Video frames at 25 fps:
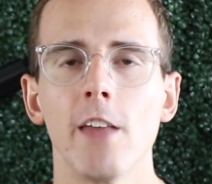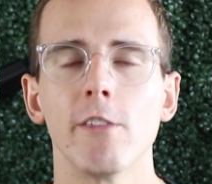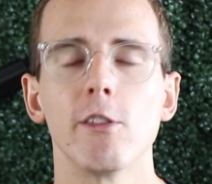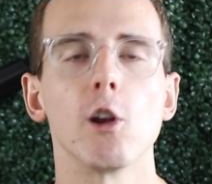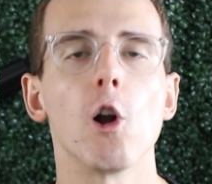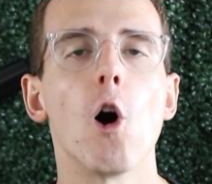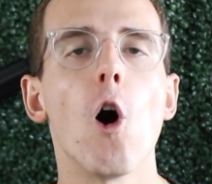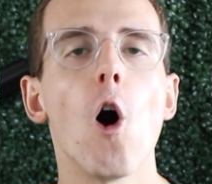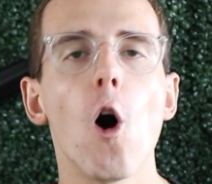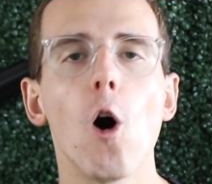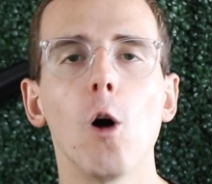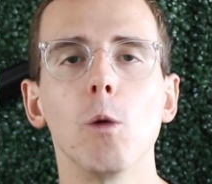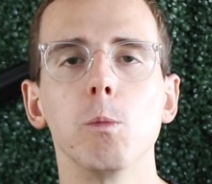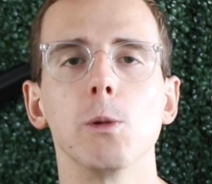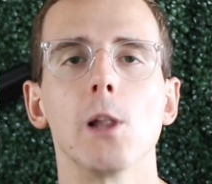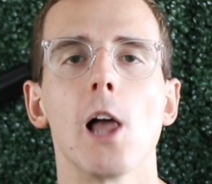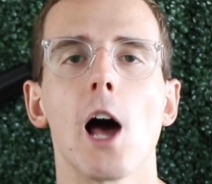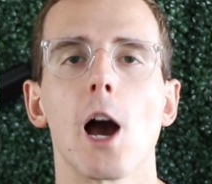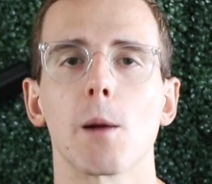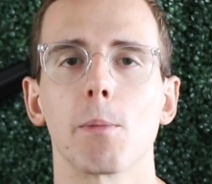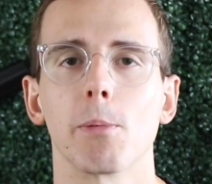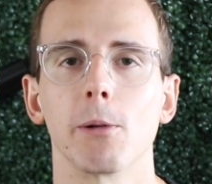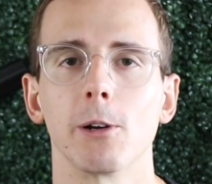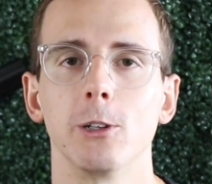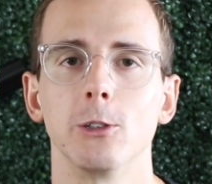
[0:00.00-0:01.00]
that all
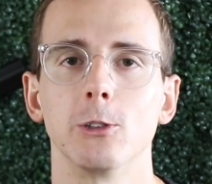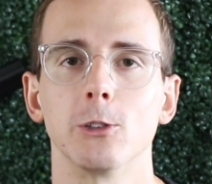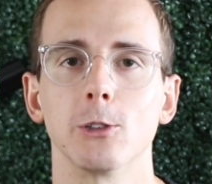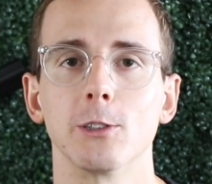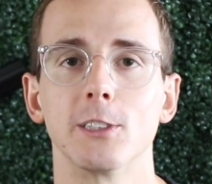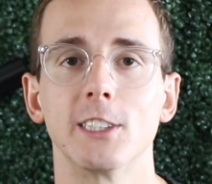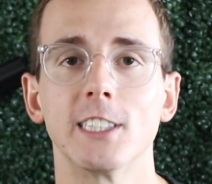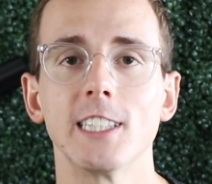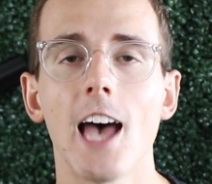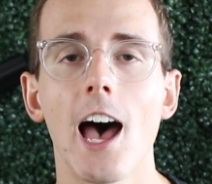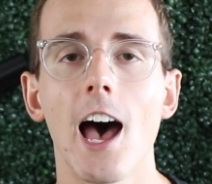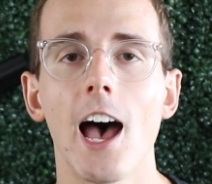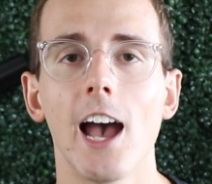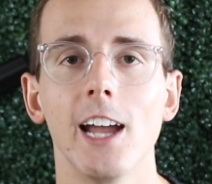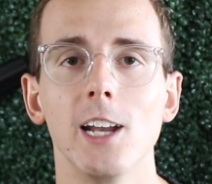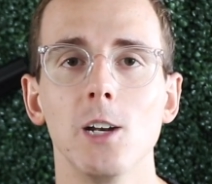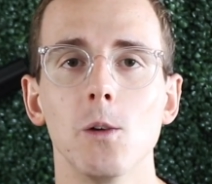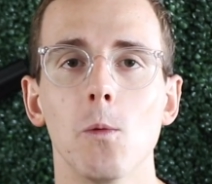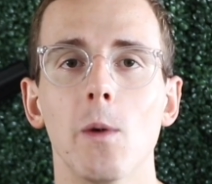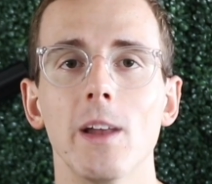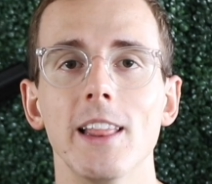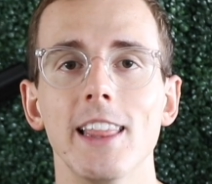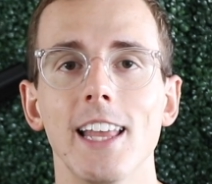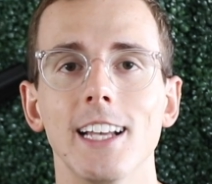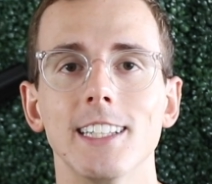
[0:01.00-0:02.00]
block producers
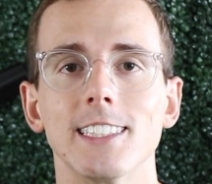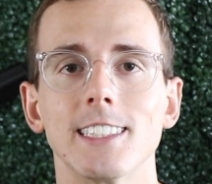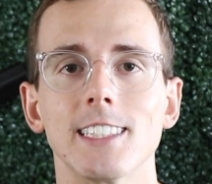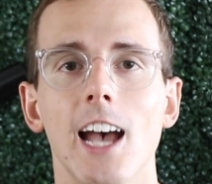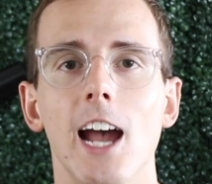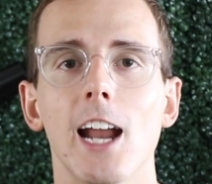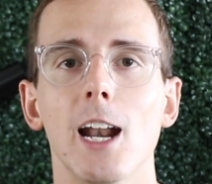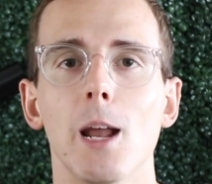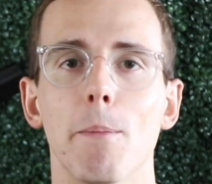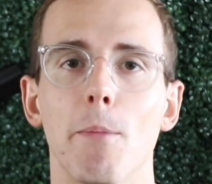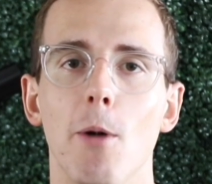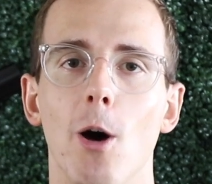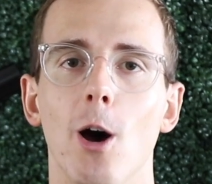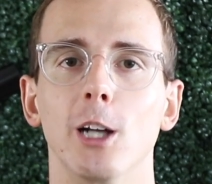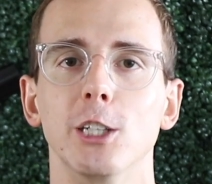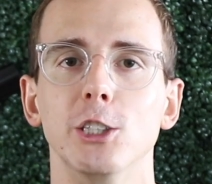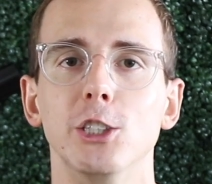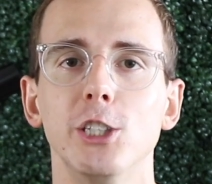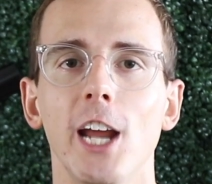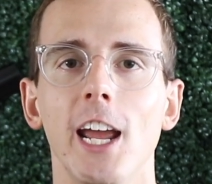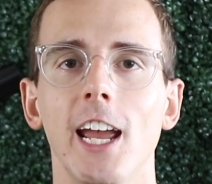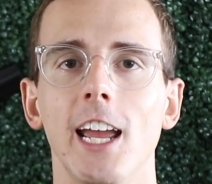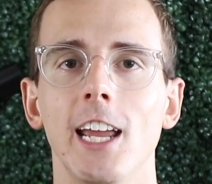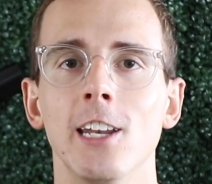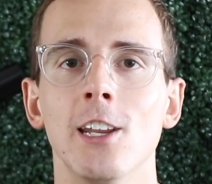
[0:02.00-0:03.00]
sign when they sign up on
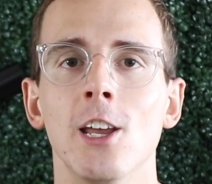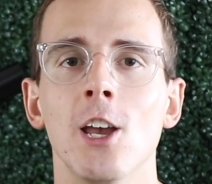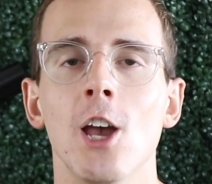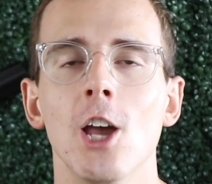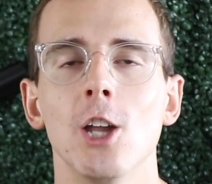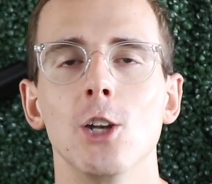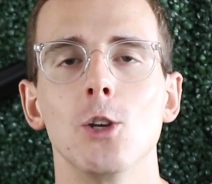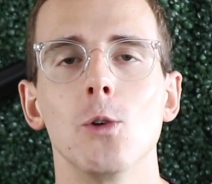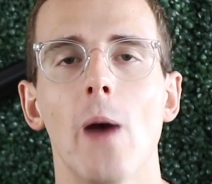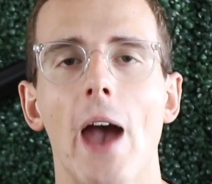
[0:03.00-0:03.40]
chain